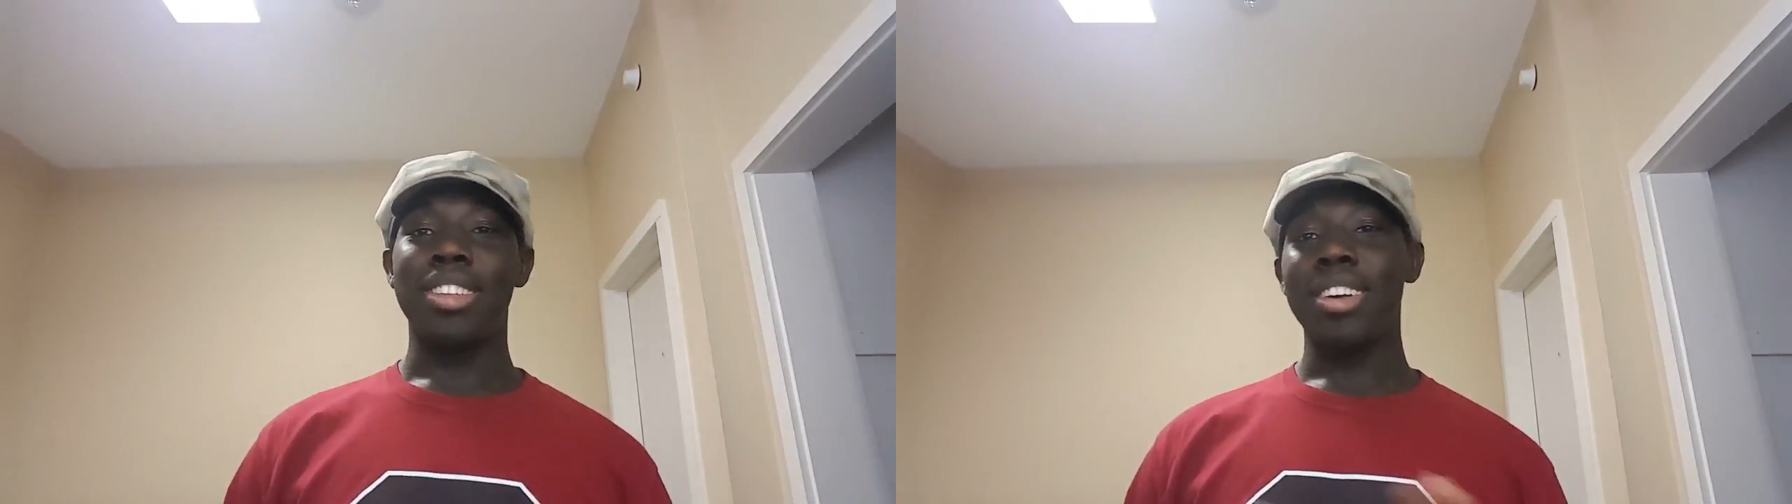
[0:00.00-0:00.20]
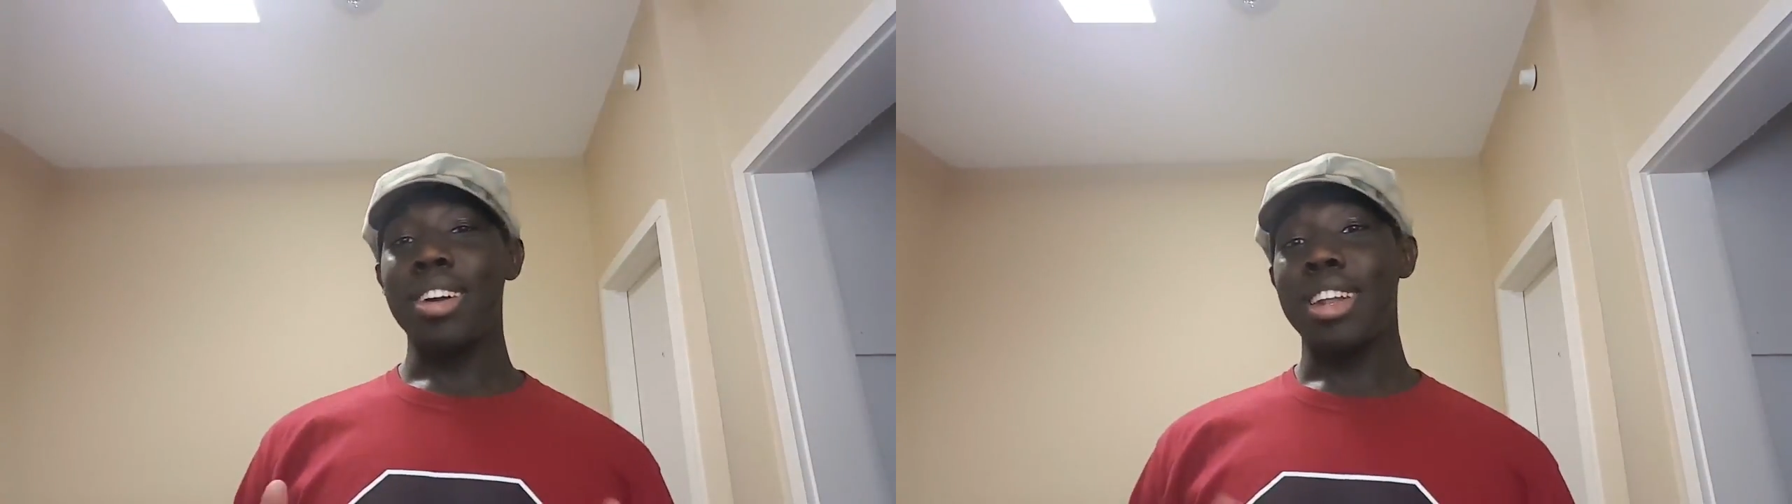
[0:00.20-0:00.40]

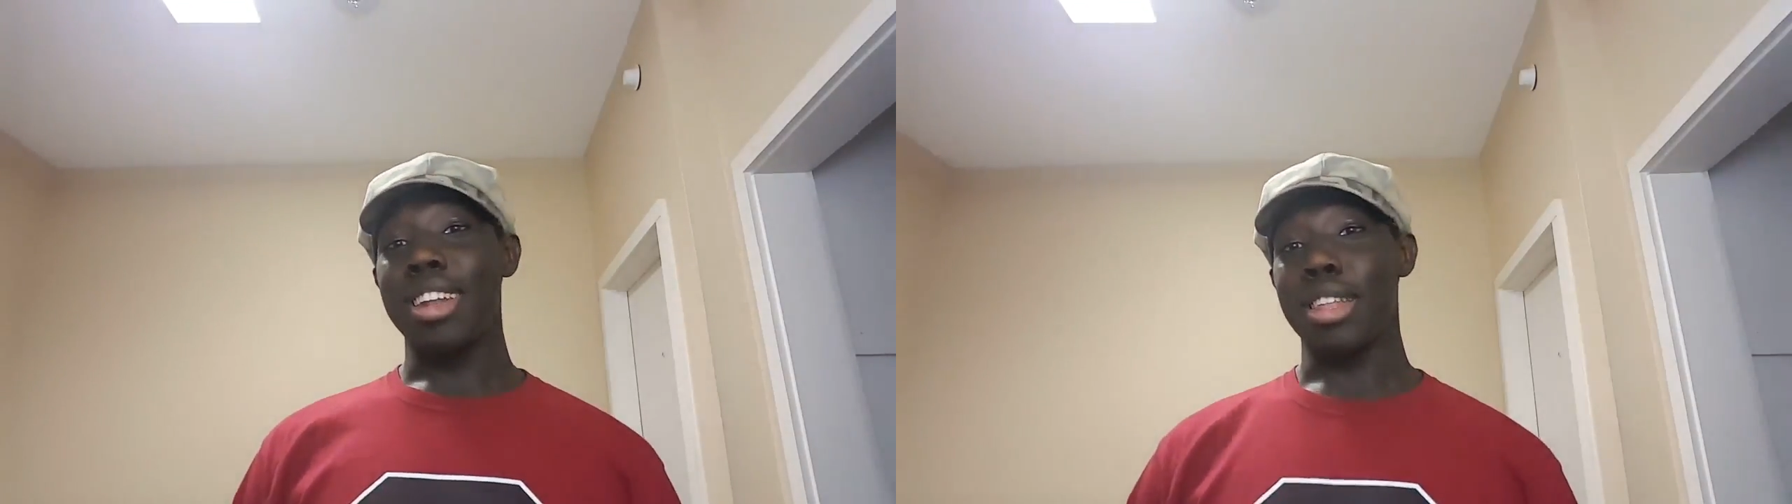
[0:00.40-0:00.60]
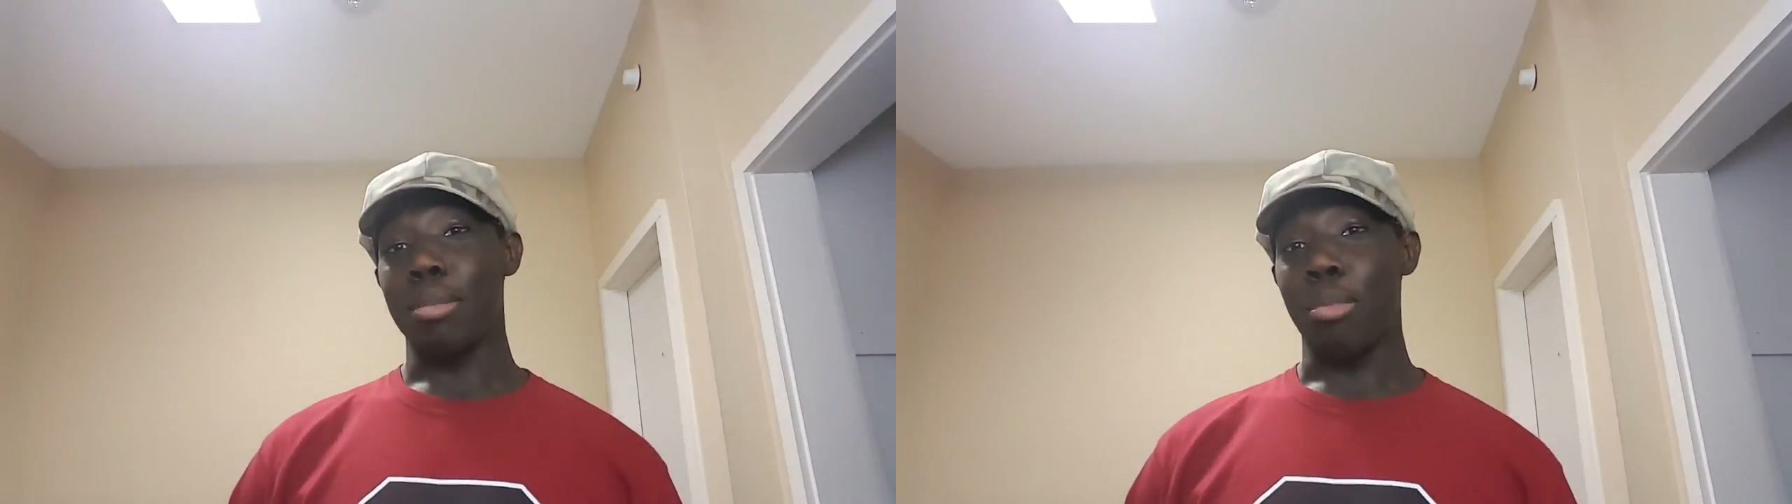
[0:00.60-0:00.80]
Sorry to
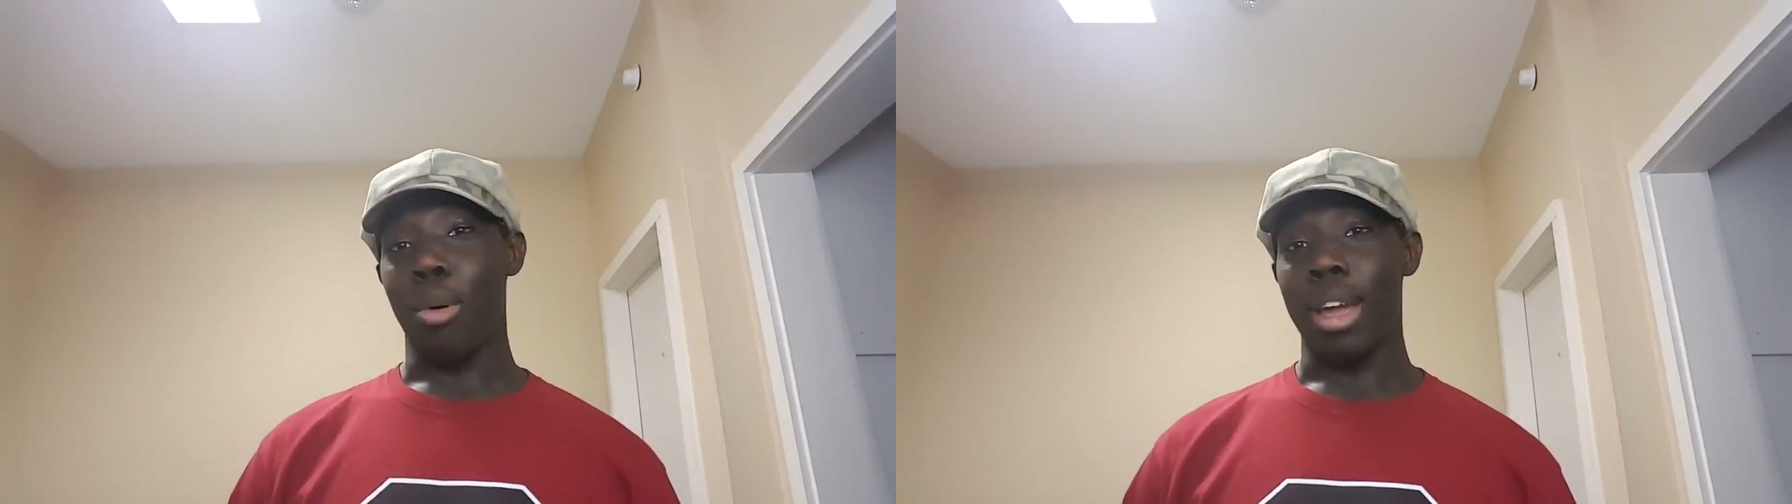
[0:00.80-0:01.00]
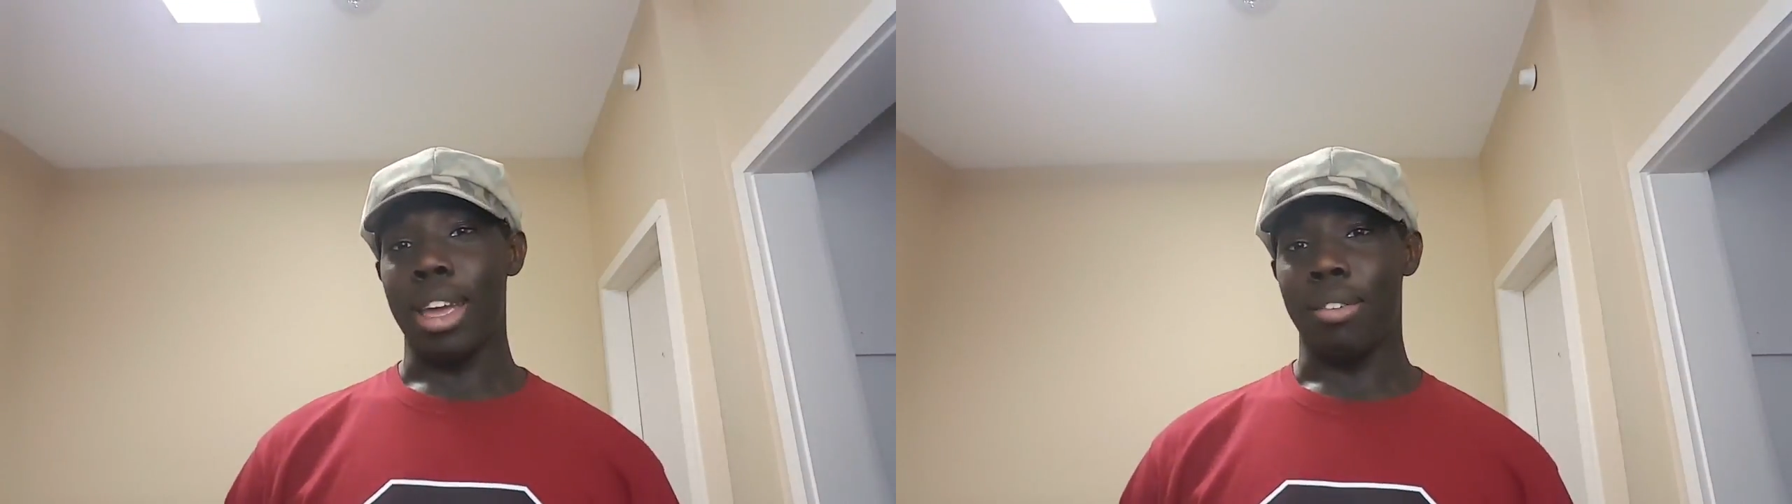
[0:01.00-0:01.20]

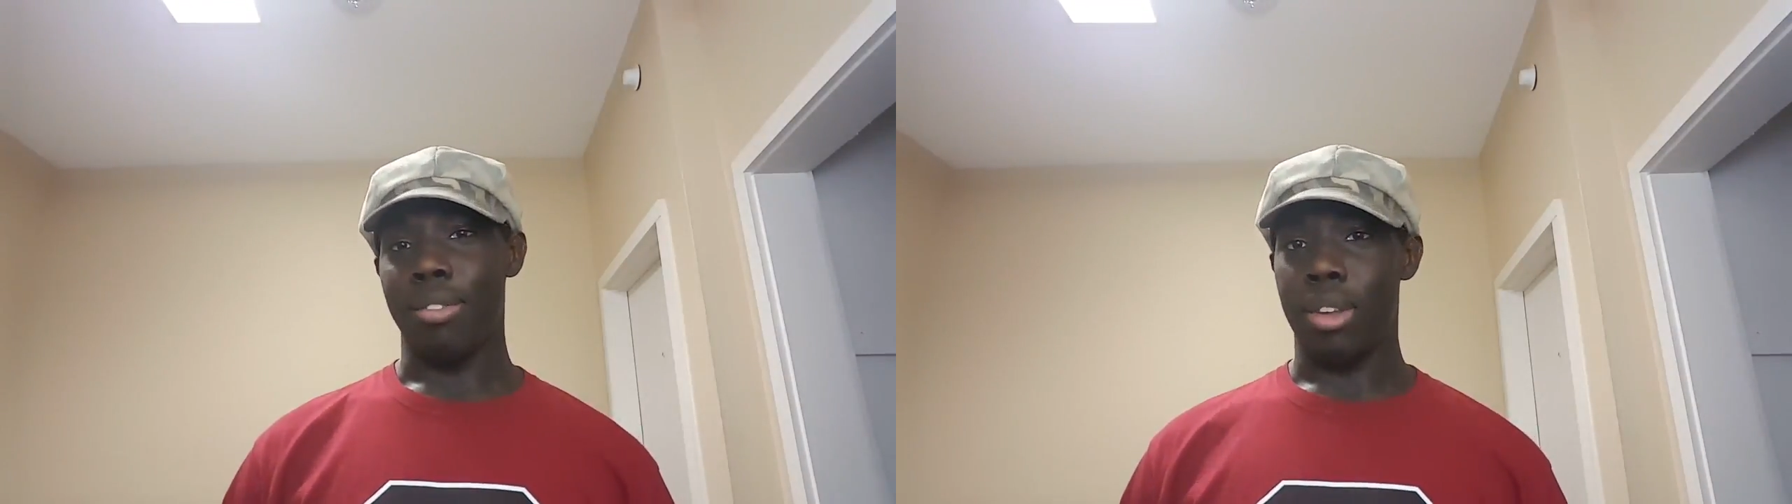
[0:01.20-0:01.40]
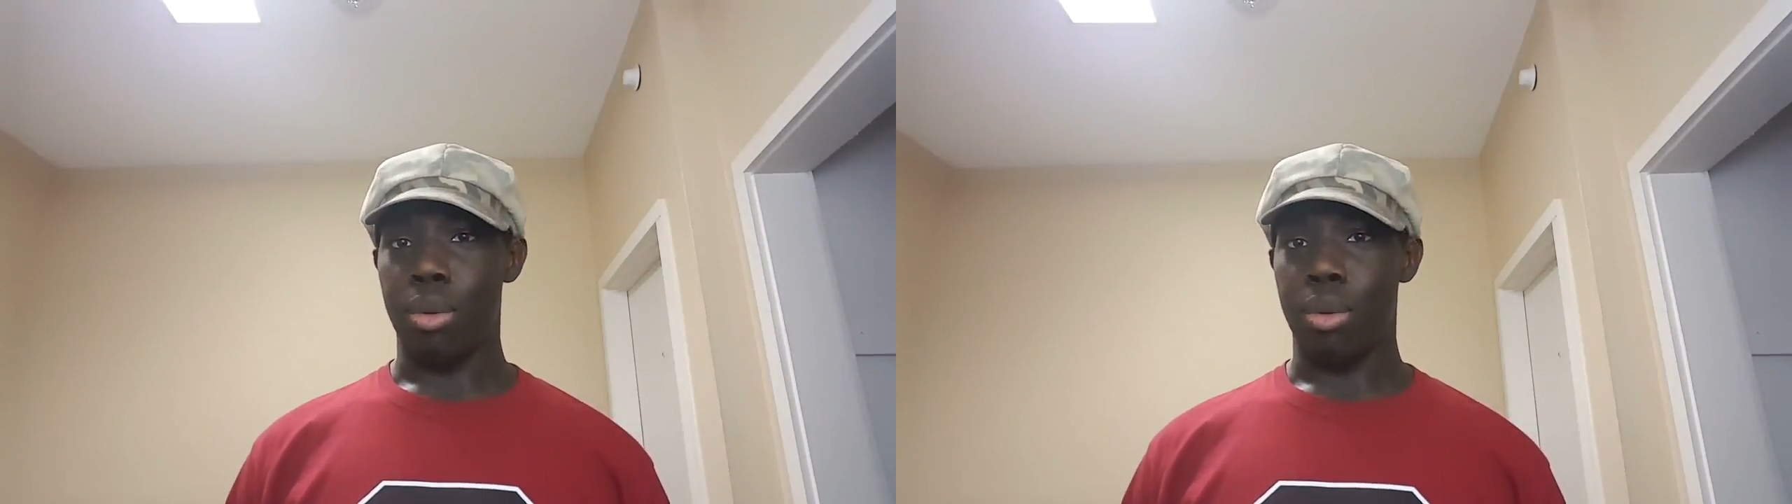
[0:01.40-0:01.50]
disappoint if